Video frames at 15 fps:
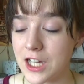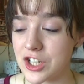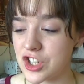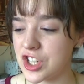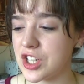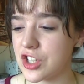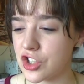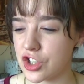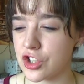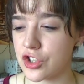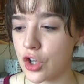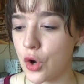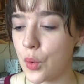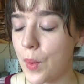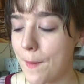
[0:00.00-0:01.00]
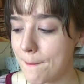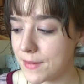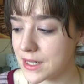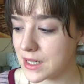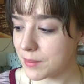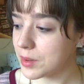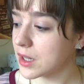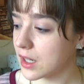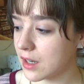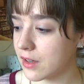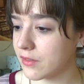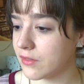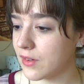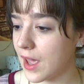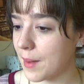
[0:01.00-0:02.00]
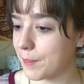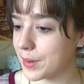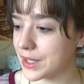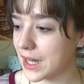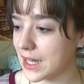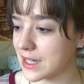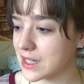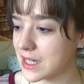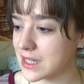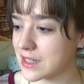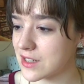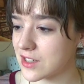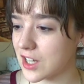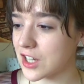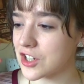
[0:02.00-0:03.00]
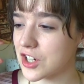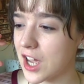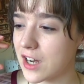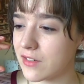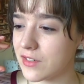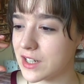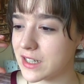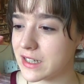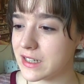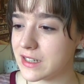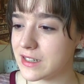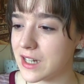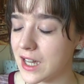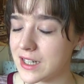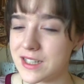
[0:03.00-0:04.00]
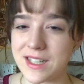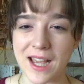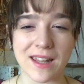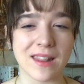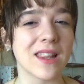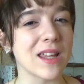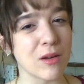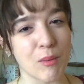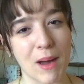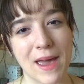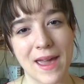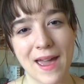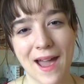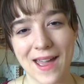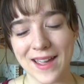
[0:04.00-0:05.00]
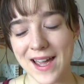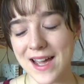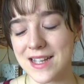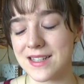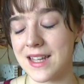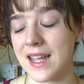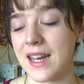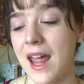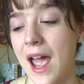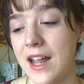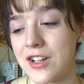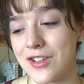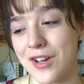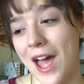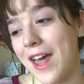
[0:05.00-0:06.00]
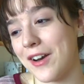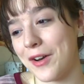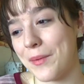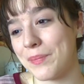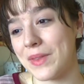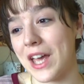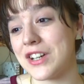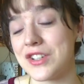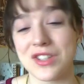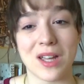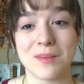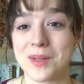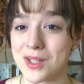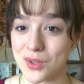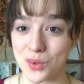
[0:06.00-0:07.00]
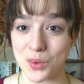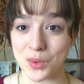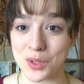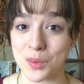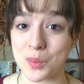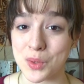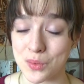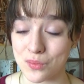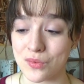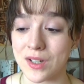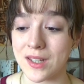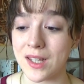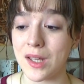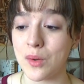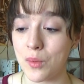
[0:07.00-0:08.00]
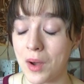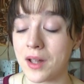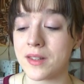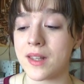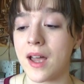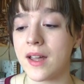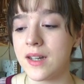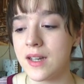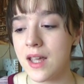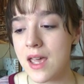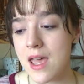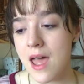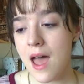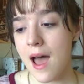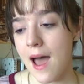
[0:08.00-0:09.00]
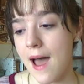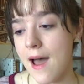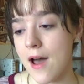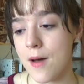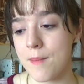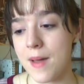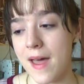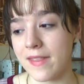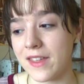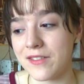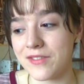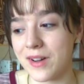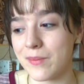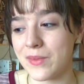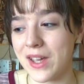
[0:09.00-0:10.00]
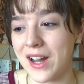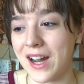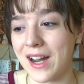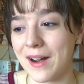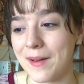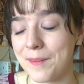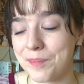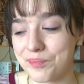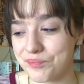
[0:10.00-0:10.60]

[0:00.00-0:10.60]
and she is just so manipulative, but like in such kind of a deadly way, I guess. And I don't know, I just thought Mrs. Coulter was really well done. And then from there,